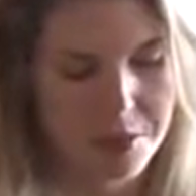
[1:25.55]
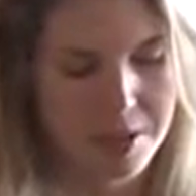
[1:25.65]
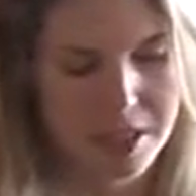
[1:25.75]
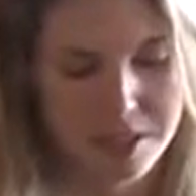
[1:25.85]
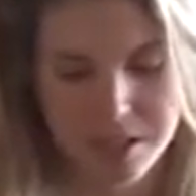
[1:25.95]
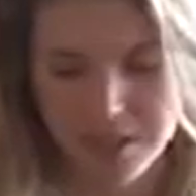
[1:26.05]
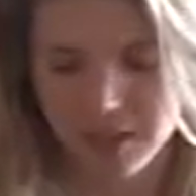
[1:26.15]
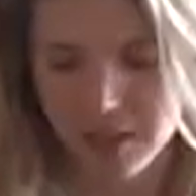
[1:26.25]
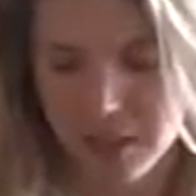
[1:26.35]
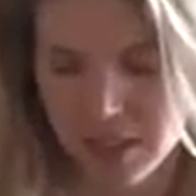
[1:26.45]
mint,
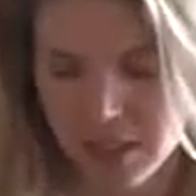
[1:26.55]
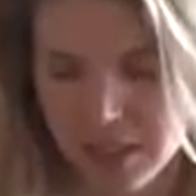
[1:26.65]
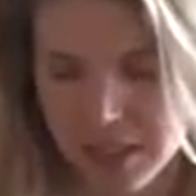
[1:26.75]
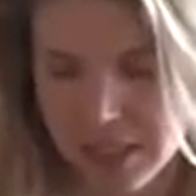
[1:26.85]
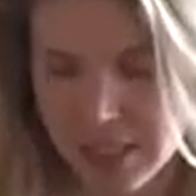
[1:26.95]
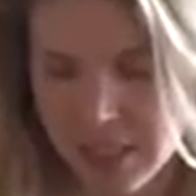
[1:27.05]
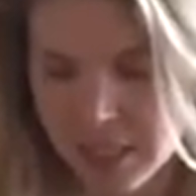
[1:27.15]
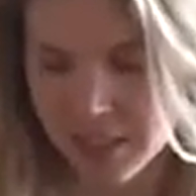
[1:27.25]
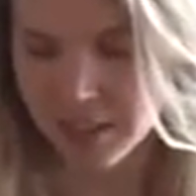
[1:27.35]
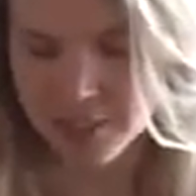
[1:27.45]

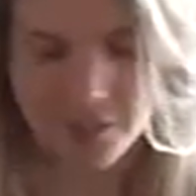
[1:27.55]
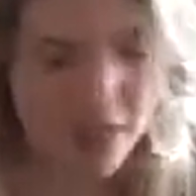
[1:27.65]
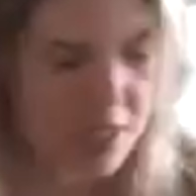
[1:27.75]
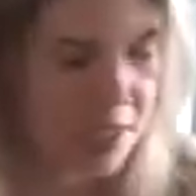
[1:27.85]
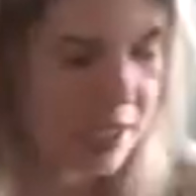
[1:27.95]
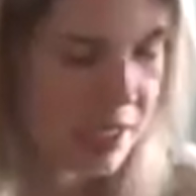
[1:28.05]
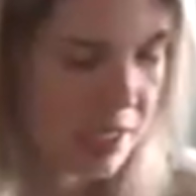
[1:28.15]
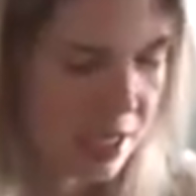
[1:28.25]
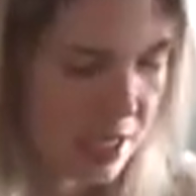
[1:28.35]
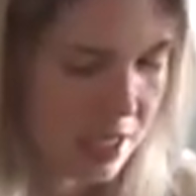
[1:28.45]
sticking it in the vase.